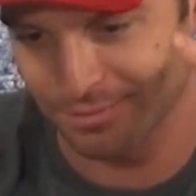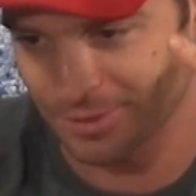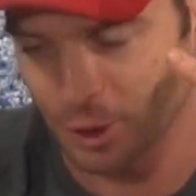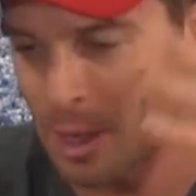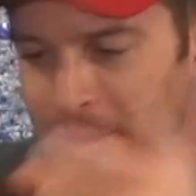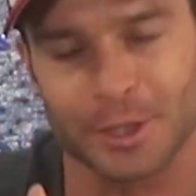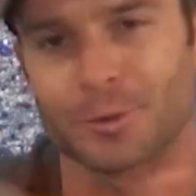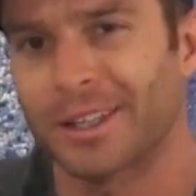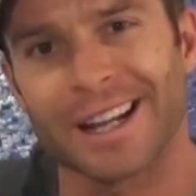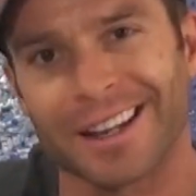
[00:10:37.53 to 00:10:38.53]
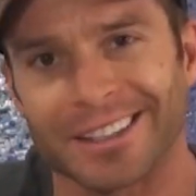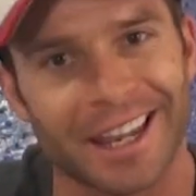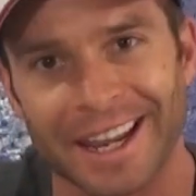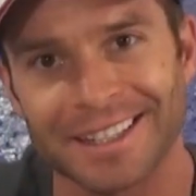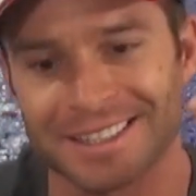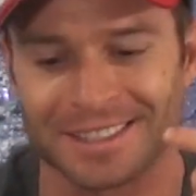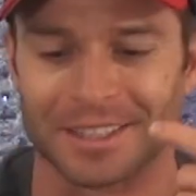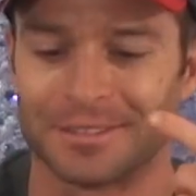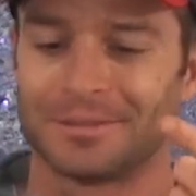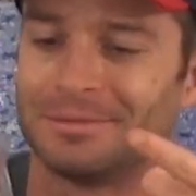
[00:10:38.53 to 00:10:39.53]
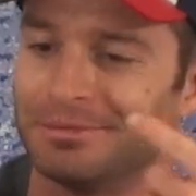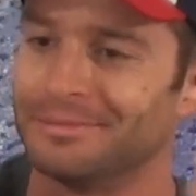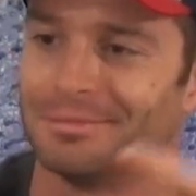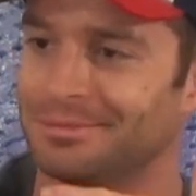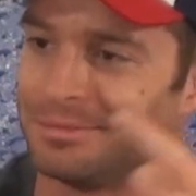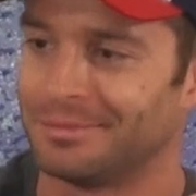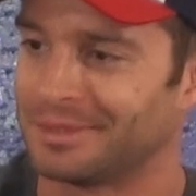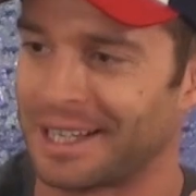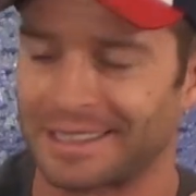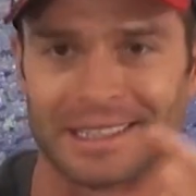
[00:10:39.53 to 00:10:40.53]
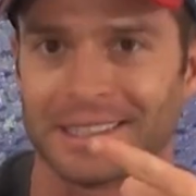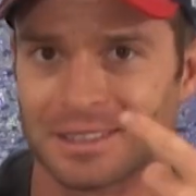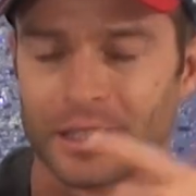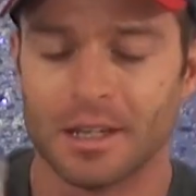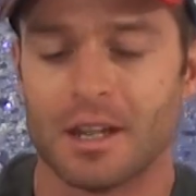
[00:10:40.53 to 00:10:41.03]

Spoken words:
So maybe just drink it out of the can instead of like this.